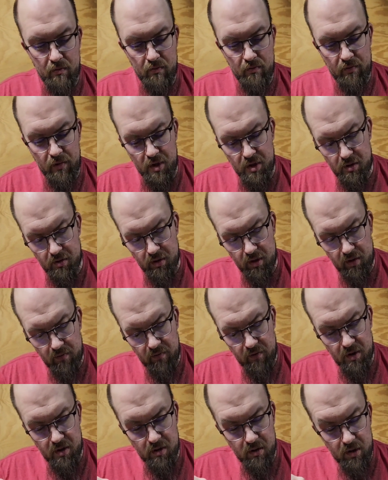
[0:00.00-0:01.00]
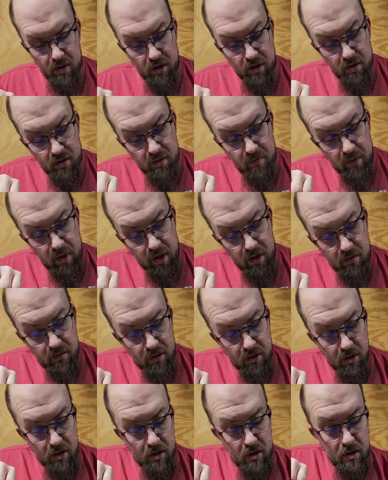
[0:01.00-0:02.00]
visually and physically inspect
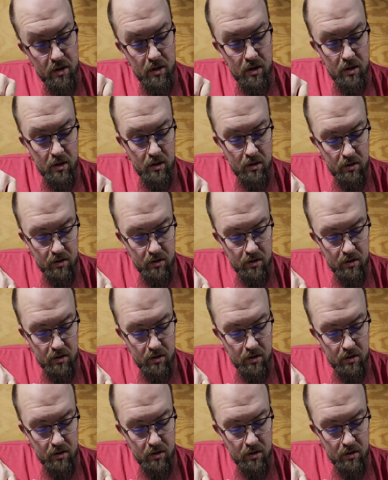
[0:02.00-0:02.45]
the